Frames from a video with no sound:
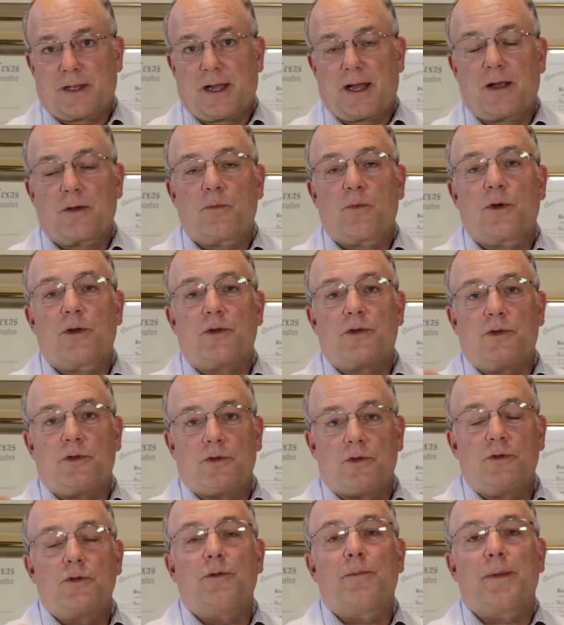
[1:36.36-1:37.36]
I want
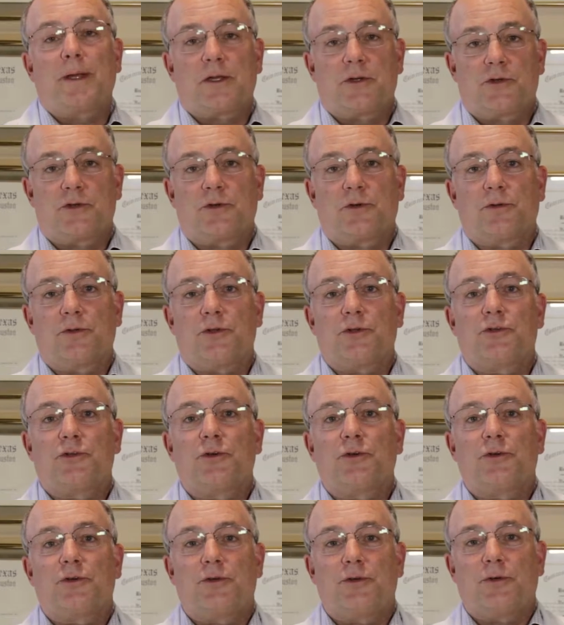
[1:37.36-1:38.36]
you to make sure that
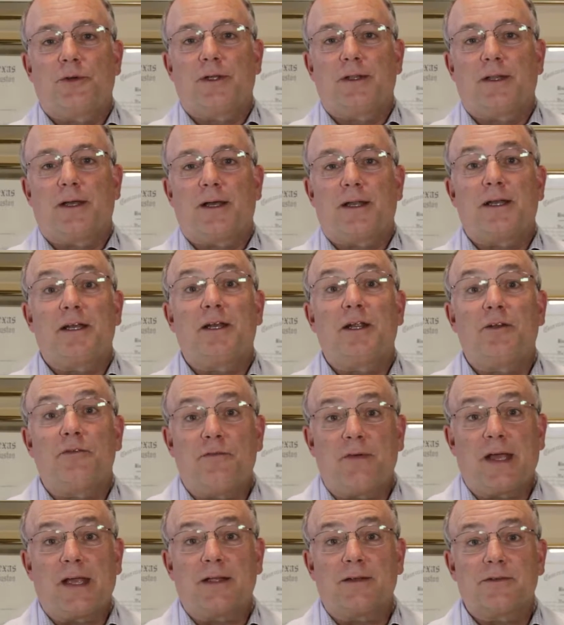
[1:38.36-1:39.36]
you're doing that in
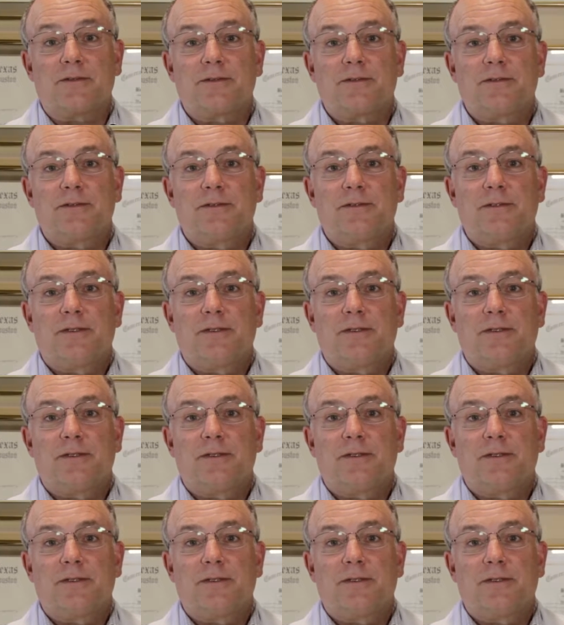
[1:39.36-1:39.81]
advance,